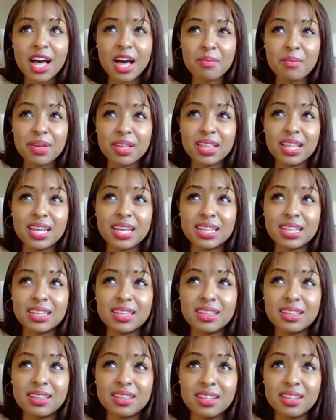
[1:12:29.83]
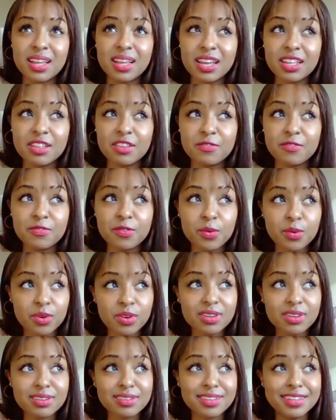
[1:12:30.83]
I'm at like
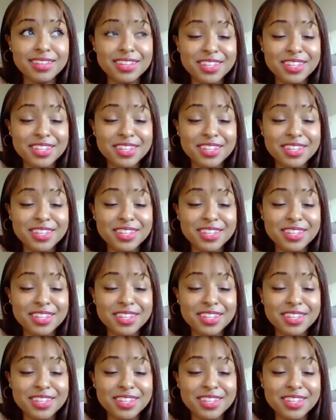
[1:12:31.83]
94.